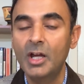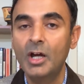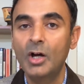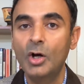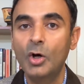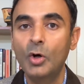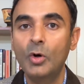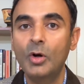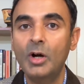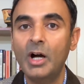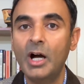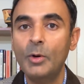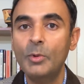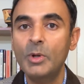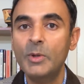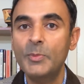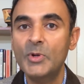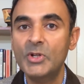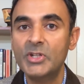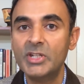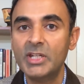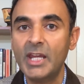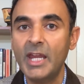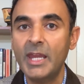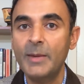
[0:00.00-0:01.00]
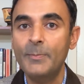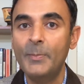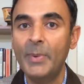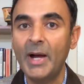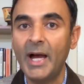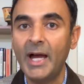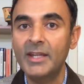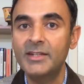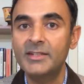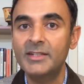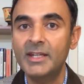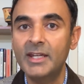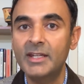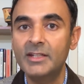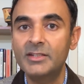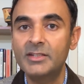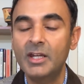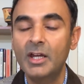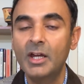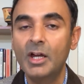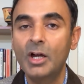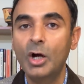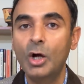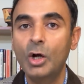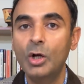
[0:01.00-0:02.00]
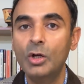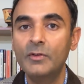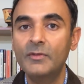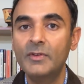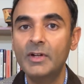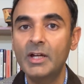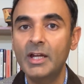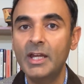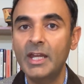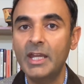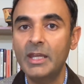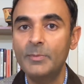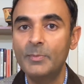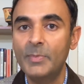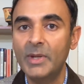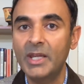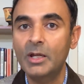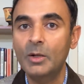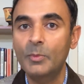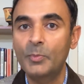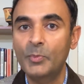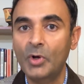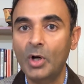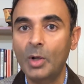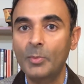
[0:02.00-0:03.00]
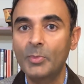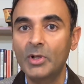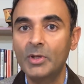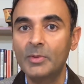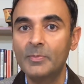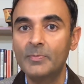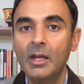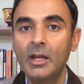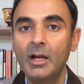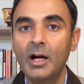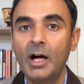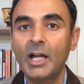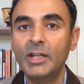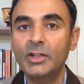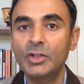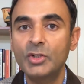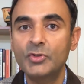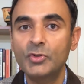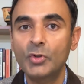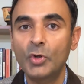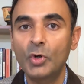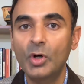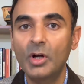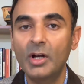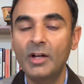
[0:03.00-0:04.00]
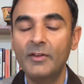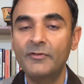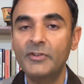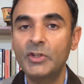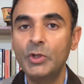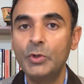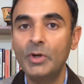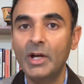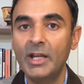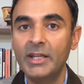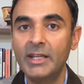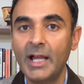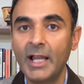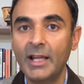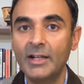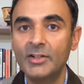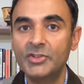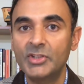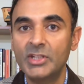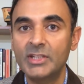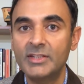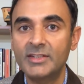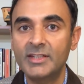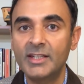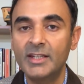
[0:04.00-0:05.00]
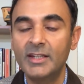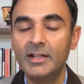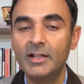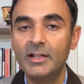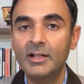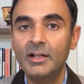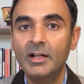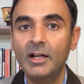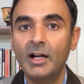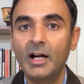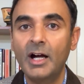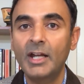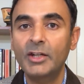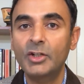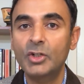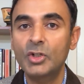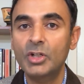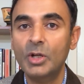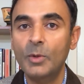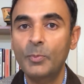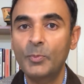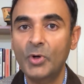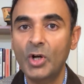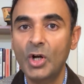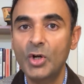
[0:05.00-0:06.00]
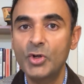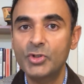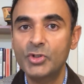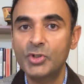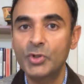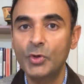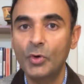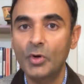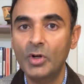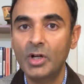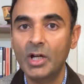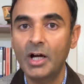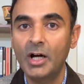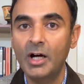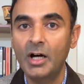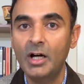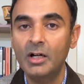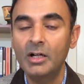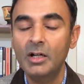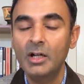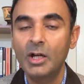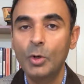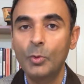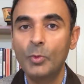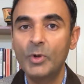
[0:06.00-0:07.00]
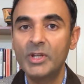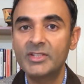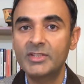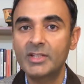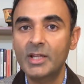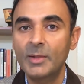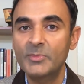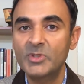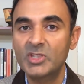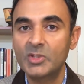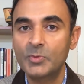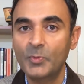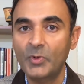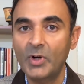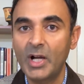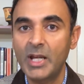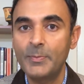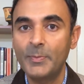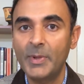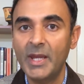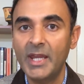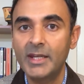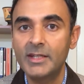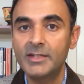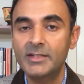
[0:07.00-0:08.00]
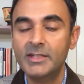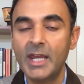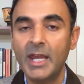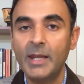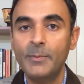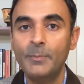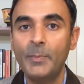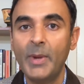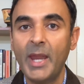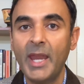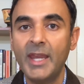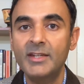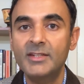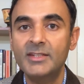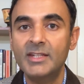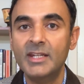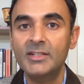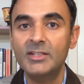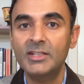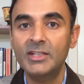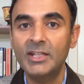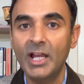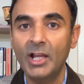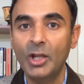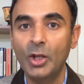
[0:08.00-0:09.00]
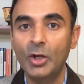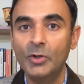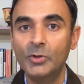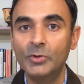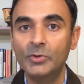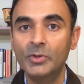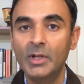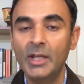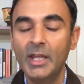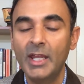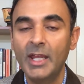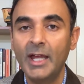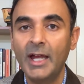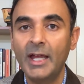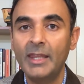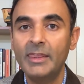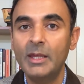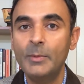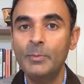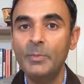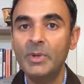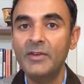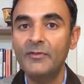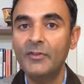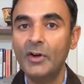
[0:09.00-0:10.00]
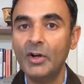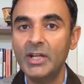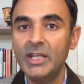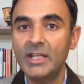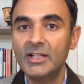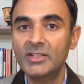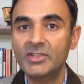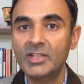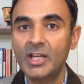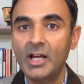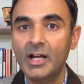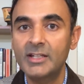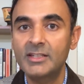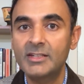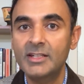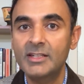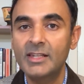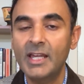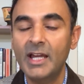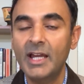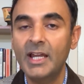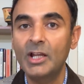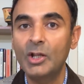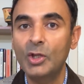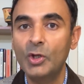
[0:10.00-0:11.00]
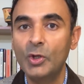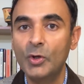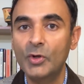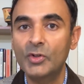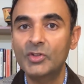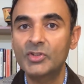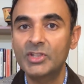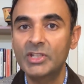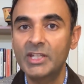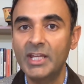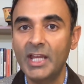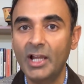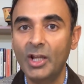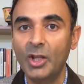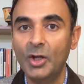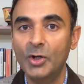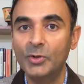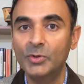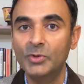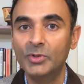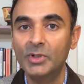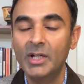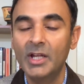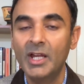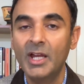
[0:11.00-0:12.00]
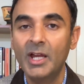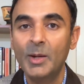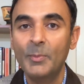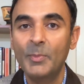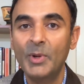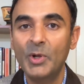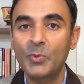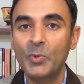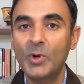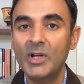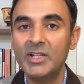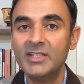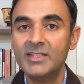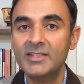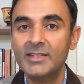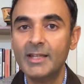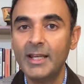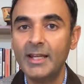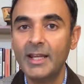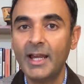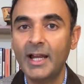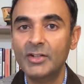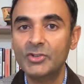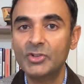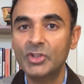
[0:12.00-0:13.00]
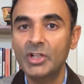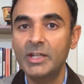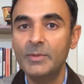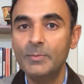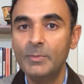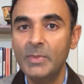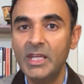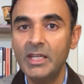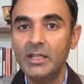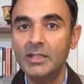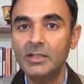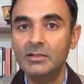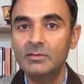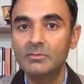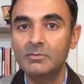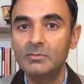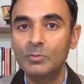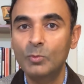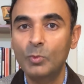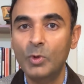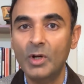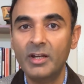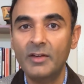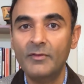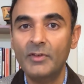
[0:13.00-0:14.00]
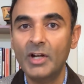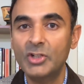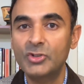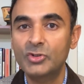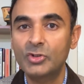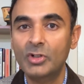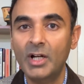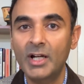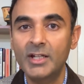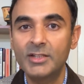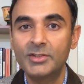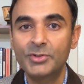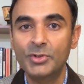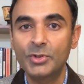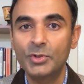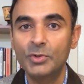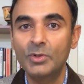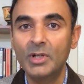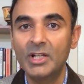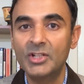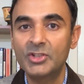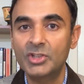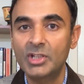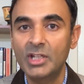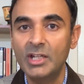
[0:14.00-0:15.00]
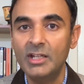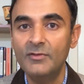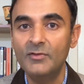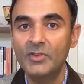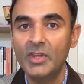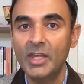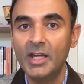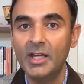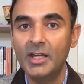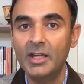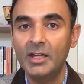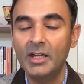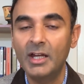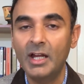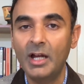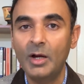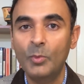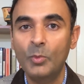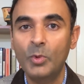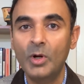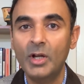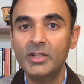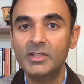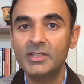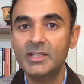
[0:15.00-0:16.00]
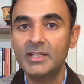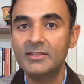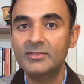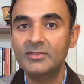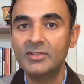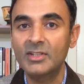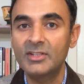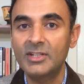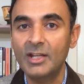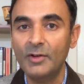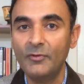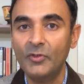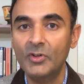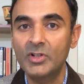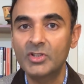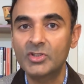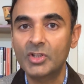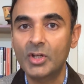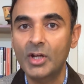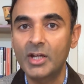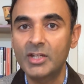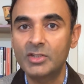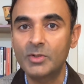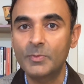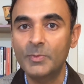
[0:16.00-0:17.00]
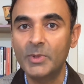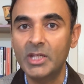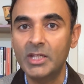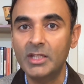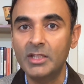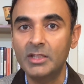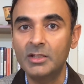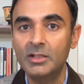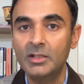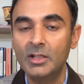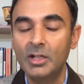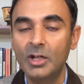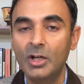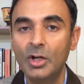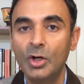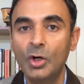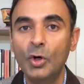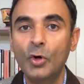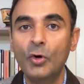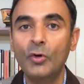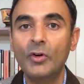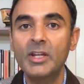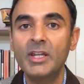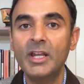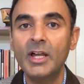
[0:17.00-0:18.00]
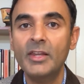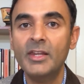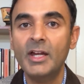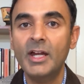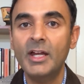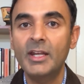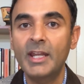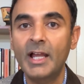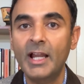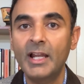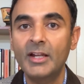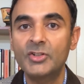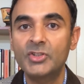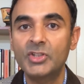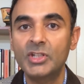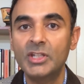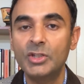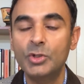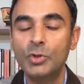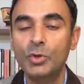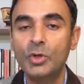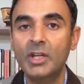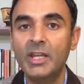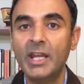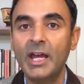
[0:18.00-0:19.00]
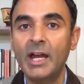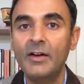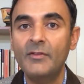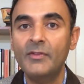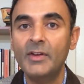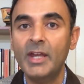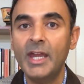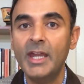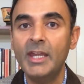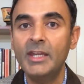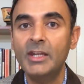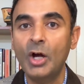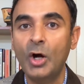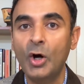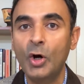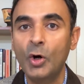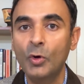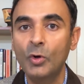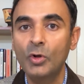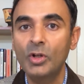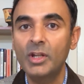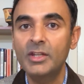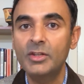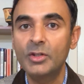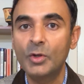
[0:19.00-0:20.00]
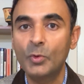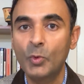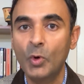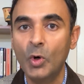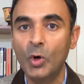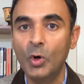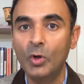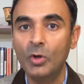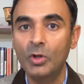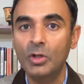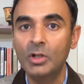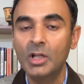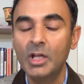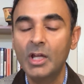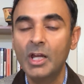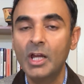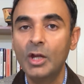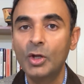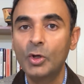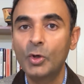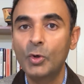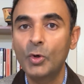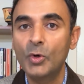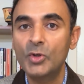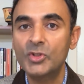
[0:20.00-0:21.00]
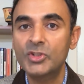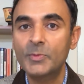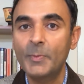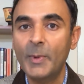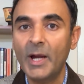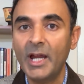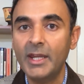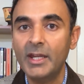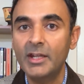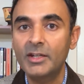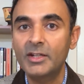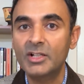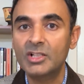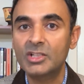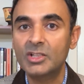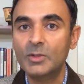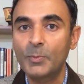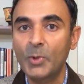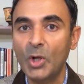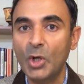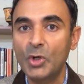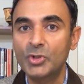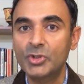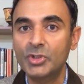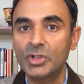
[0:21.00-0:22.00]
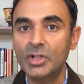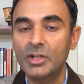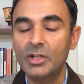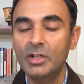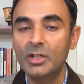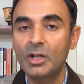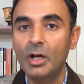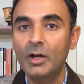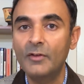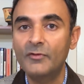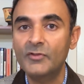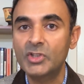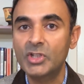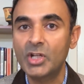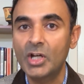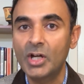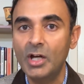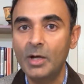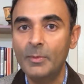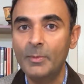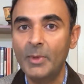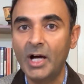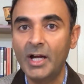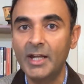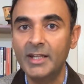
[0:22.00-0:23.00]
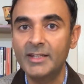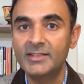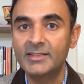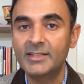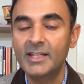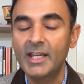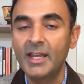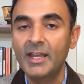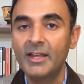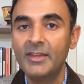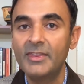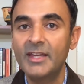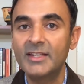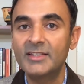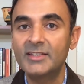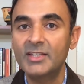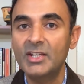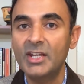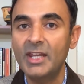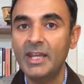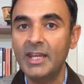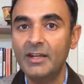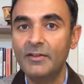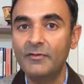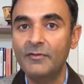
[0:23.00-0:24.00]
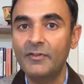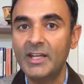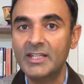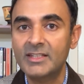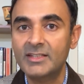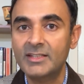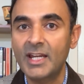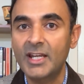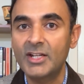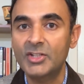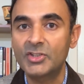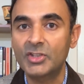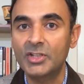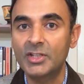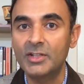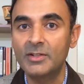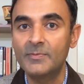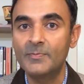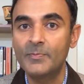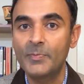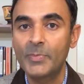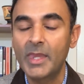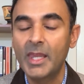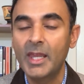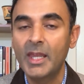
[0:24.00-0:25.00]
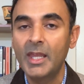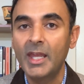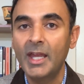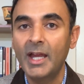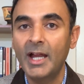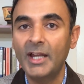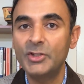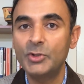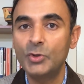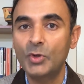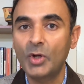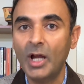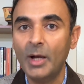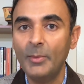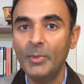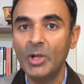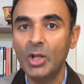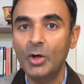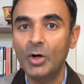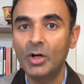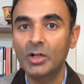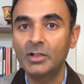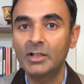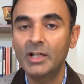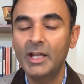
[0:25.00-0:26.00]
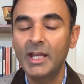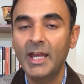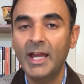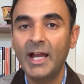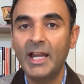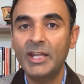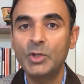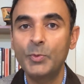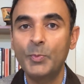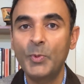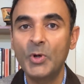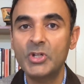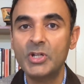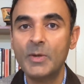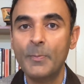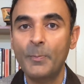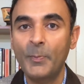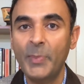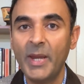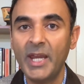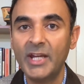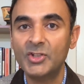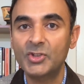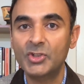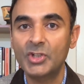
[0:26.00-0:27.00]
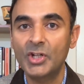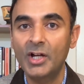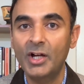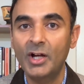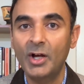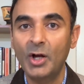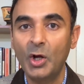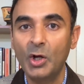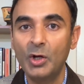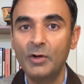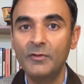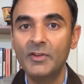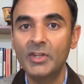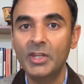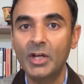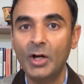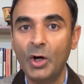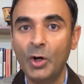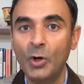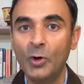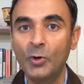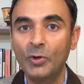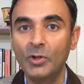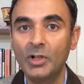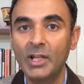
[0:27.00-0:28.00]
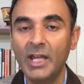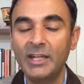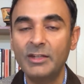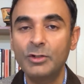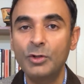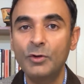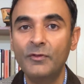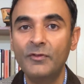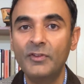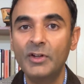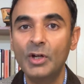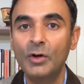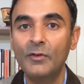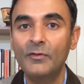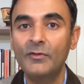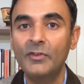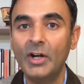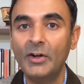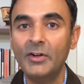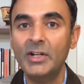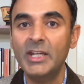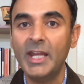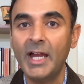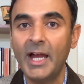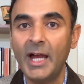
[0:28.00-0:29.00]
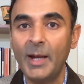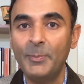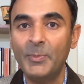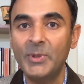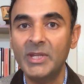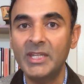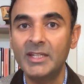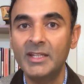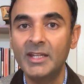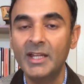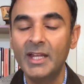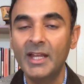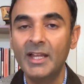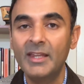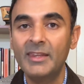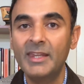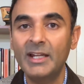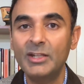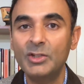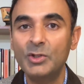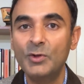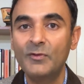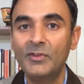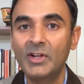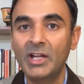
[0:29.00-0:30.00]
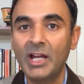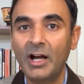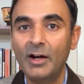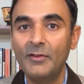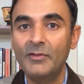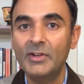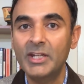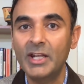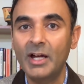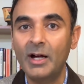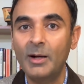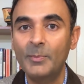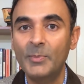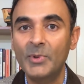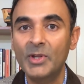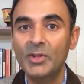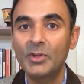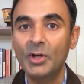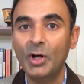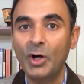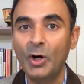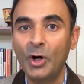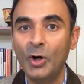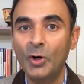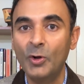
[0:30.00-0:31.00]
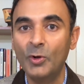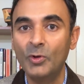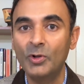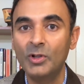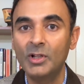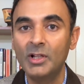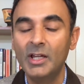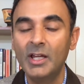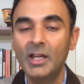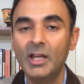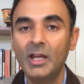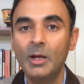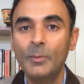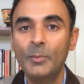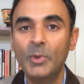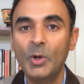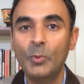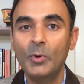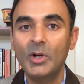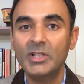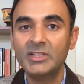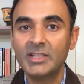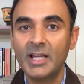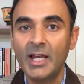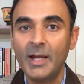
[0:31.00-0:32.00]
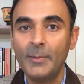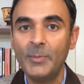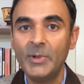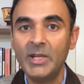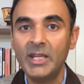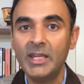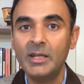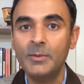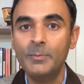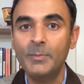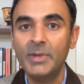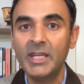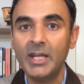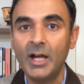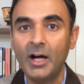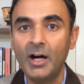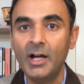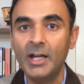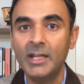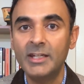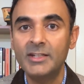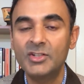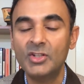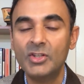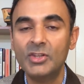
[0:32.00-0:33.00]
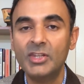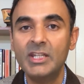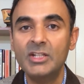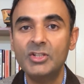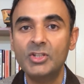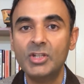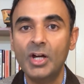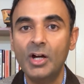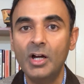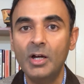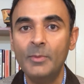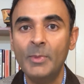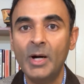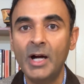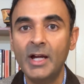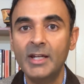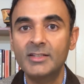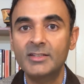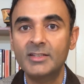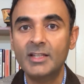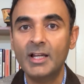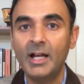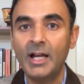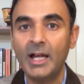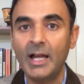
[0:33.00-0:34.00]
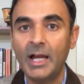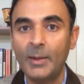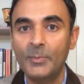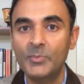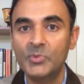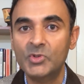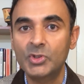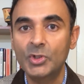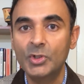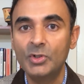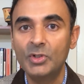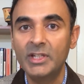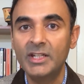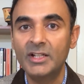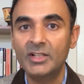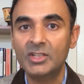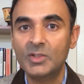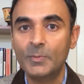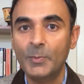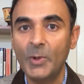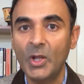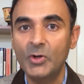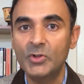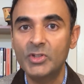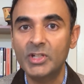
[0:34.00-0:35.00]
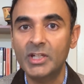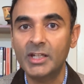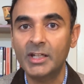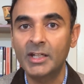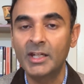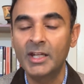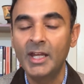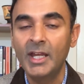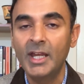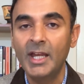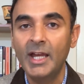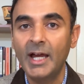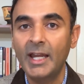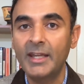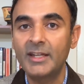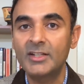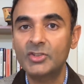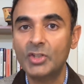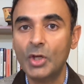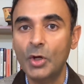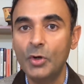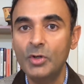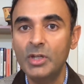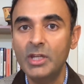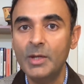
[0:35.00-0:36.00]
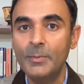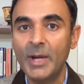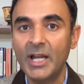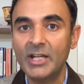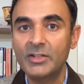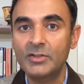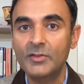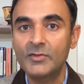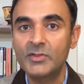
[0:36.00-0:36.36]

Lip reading: Or are we putting a band-aid over a bigger problem? I could draw a few analogies here. I could approach your car with some spray paint and paint it yellow, and then be very excited that it looks yellow. But what does that actually mean? What have I tried to achieve there? And what is the difference going to be? Or another analogy, you could have a hole in the wall caused by an explosion of termites. There's an infestation. And you come along and you put a picture over the hole and you feel very happy that you've covered up the hole. But what's happening behind? The termites are absolutely exploding and it's only a matter of